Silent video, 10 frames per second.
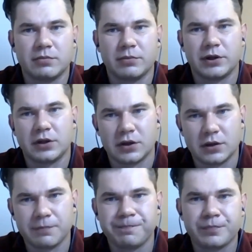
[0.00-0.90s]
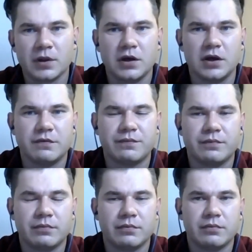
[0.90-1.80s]
But uh, if
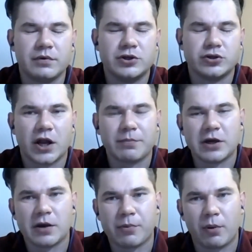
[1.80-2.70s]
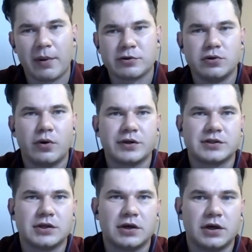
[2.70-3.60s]
it should not be a problem as long
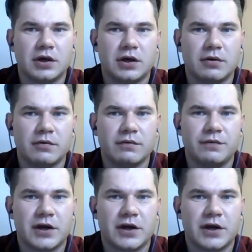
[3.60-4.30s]
as uh,